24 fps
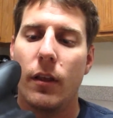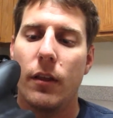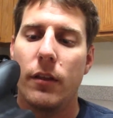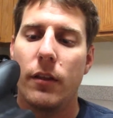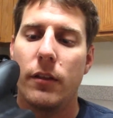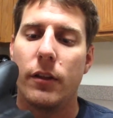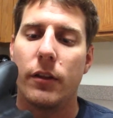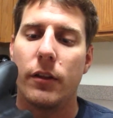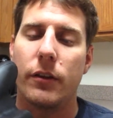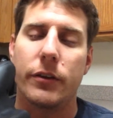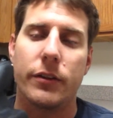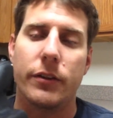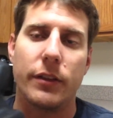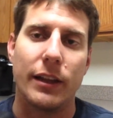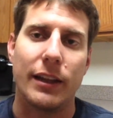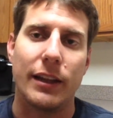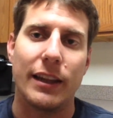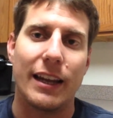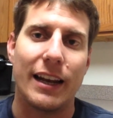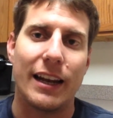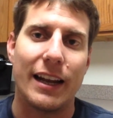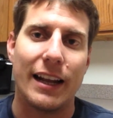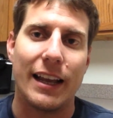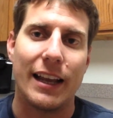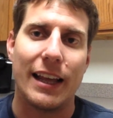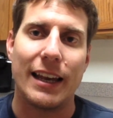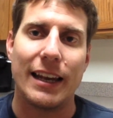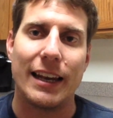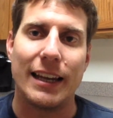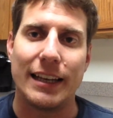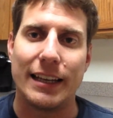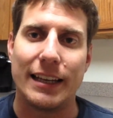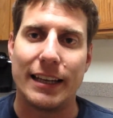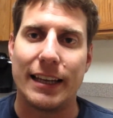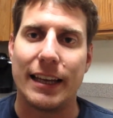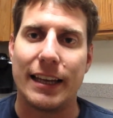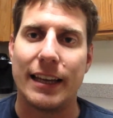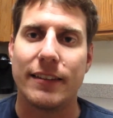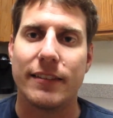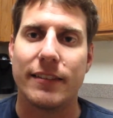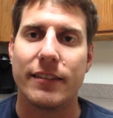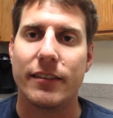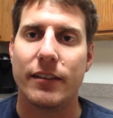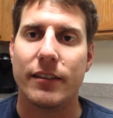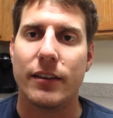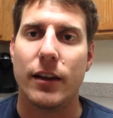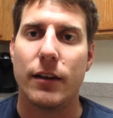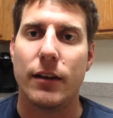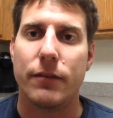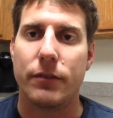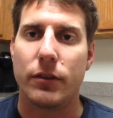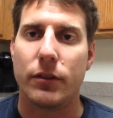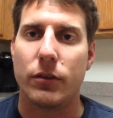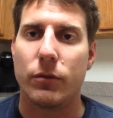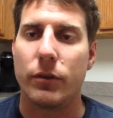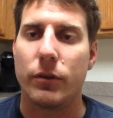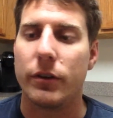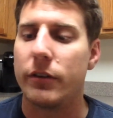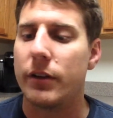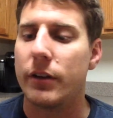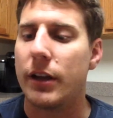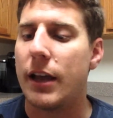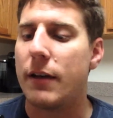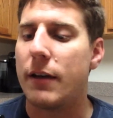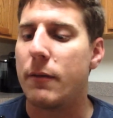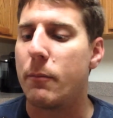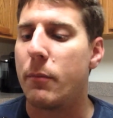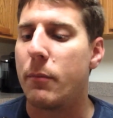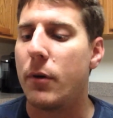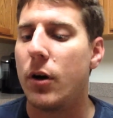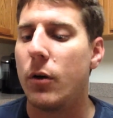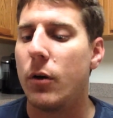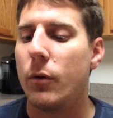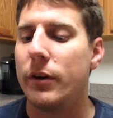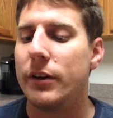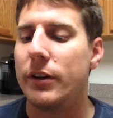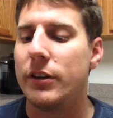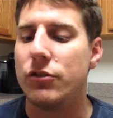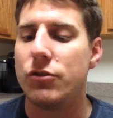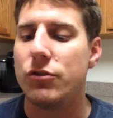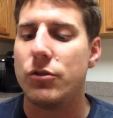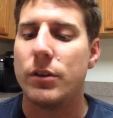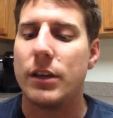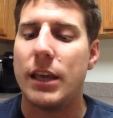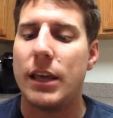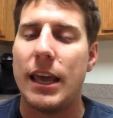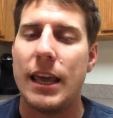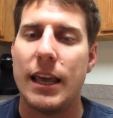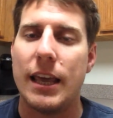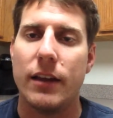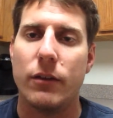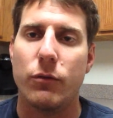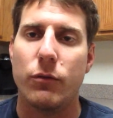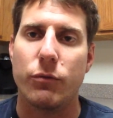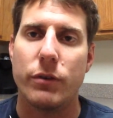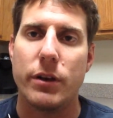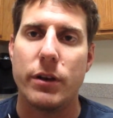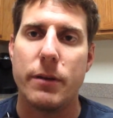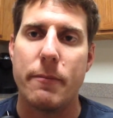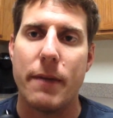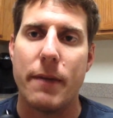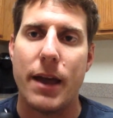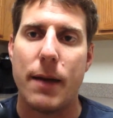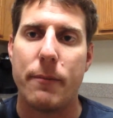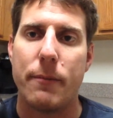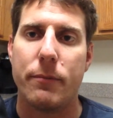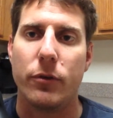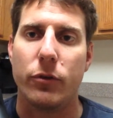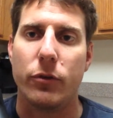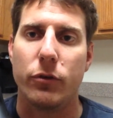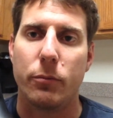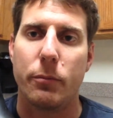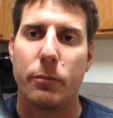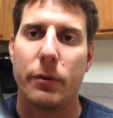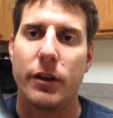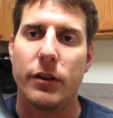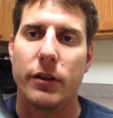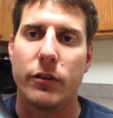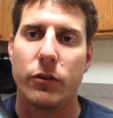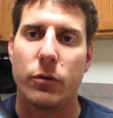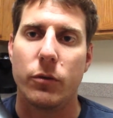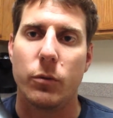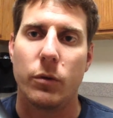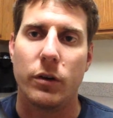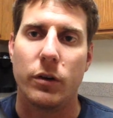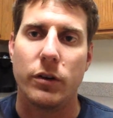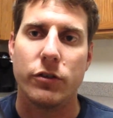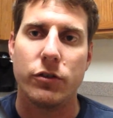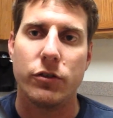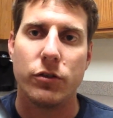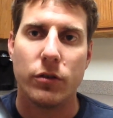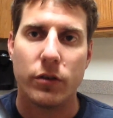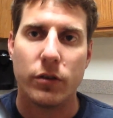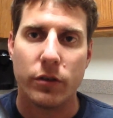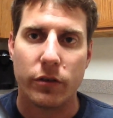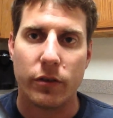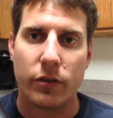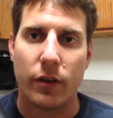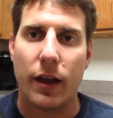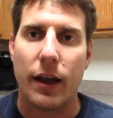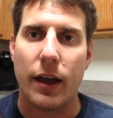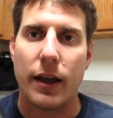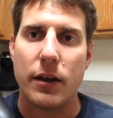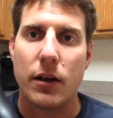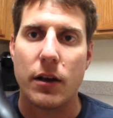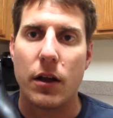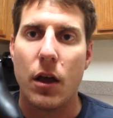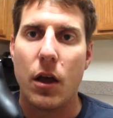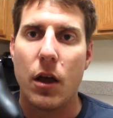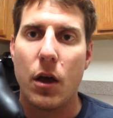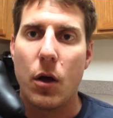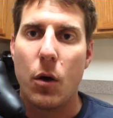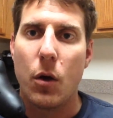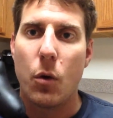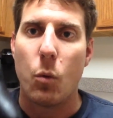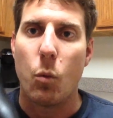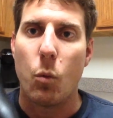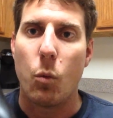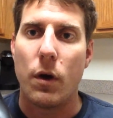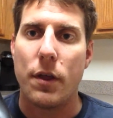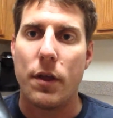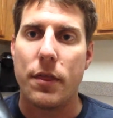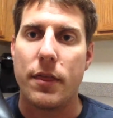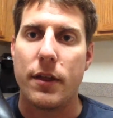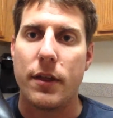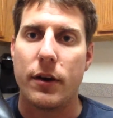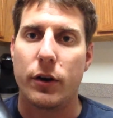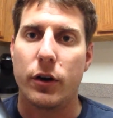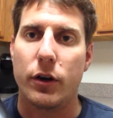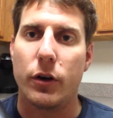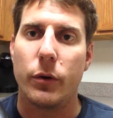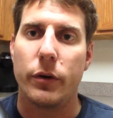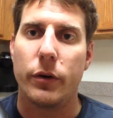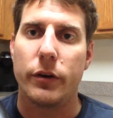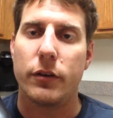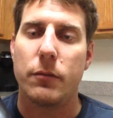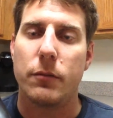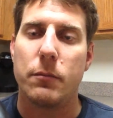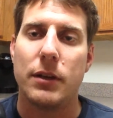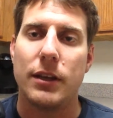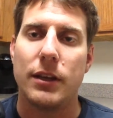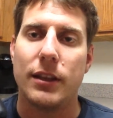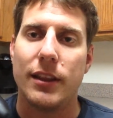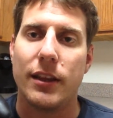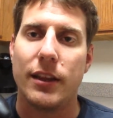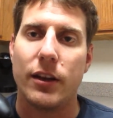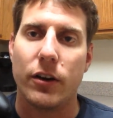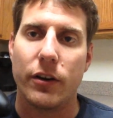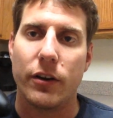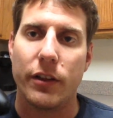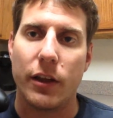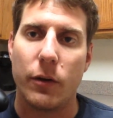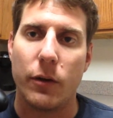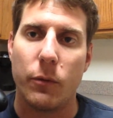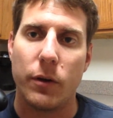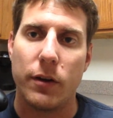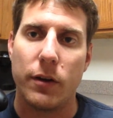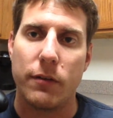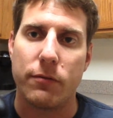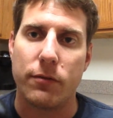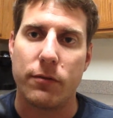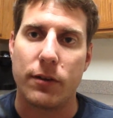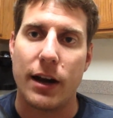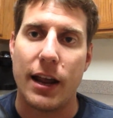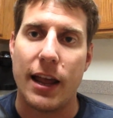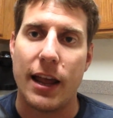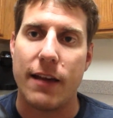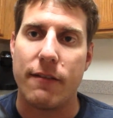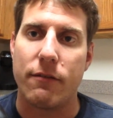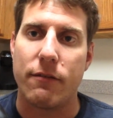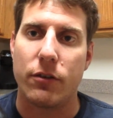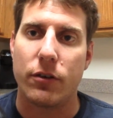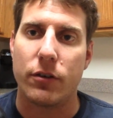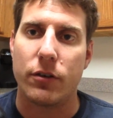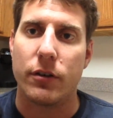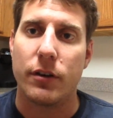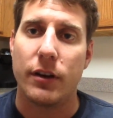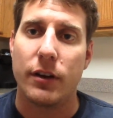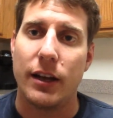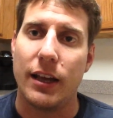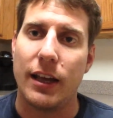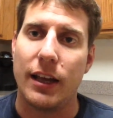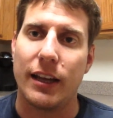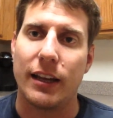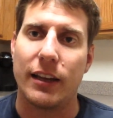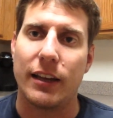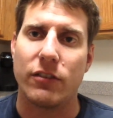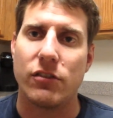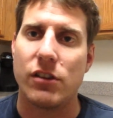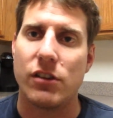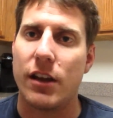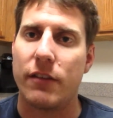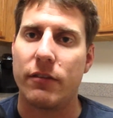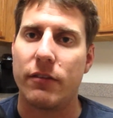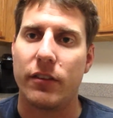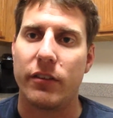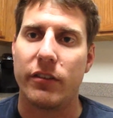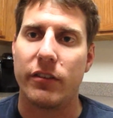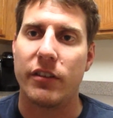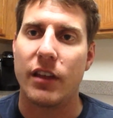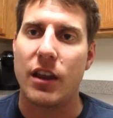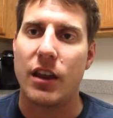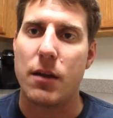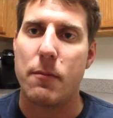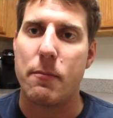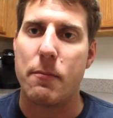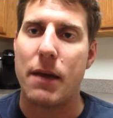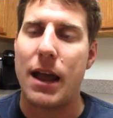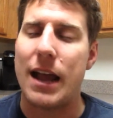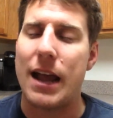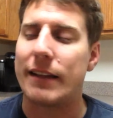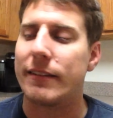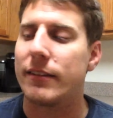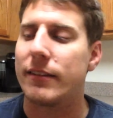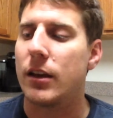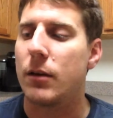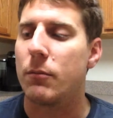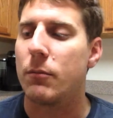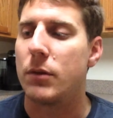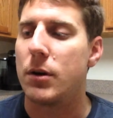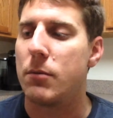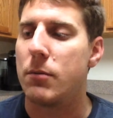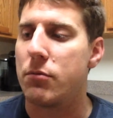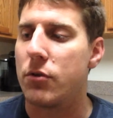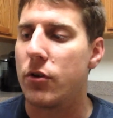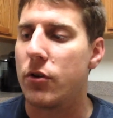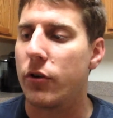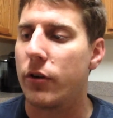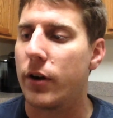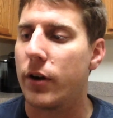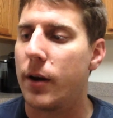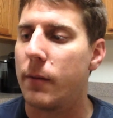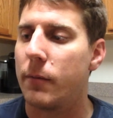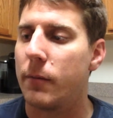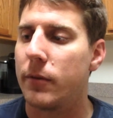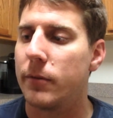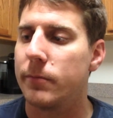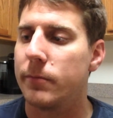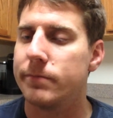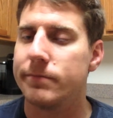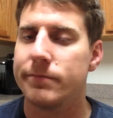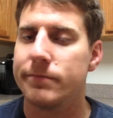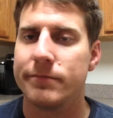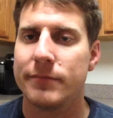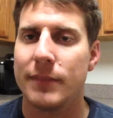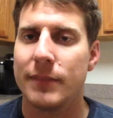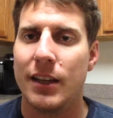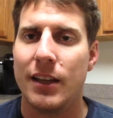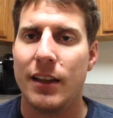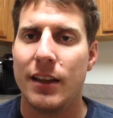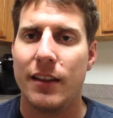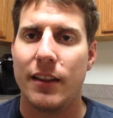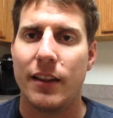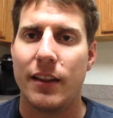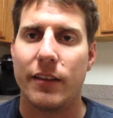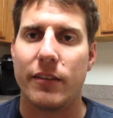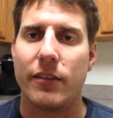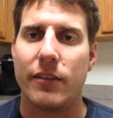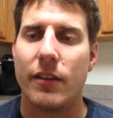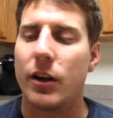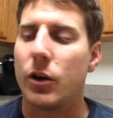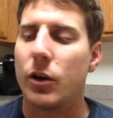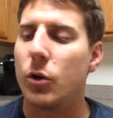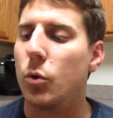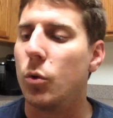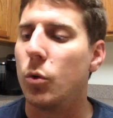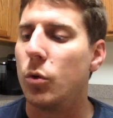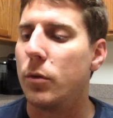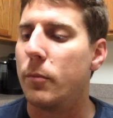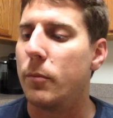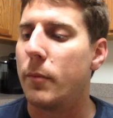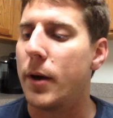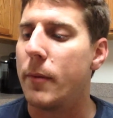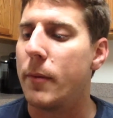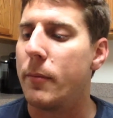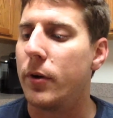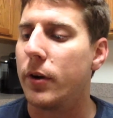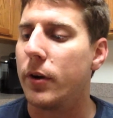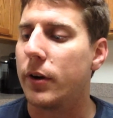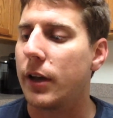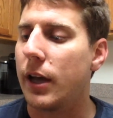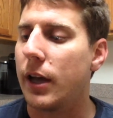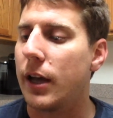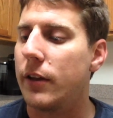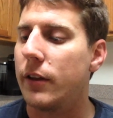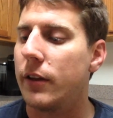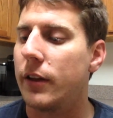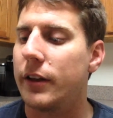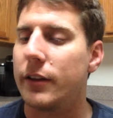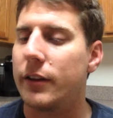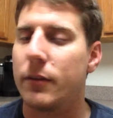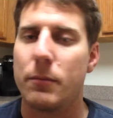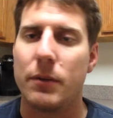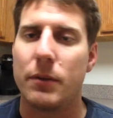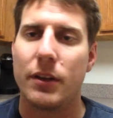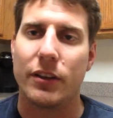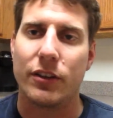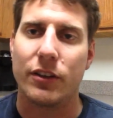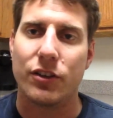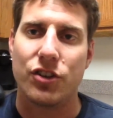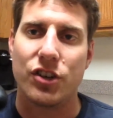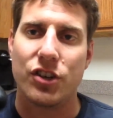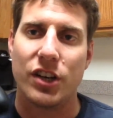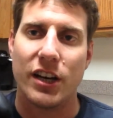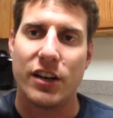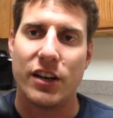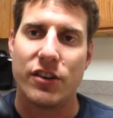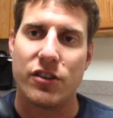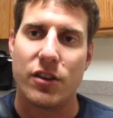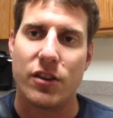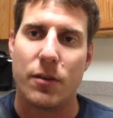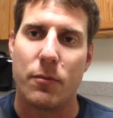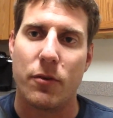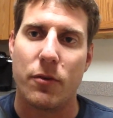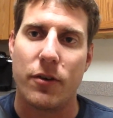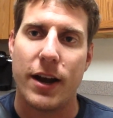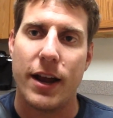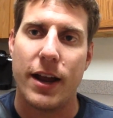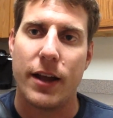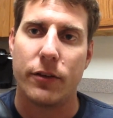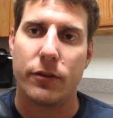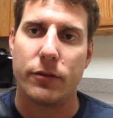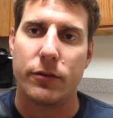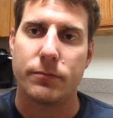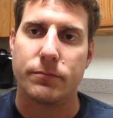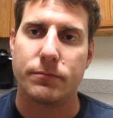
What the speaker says: The other thing that I got against Scuff, and the reason I haven't bought one, is you can't remap those buttons. Once you decide what they're going to be, they are that way forever. And I guess you have to send it back to get them reprogrammed. That's not cool in my book. I'd like to be able to change them around.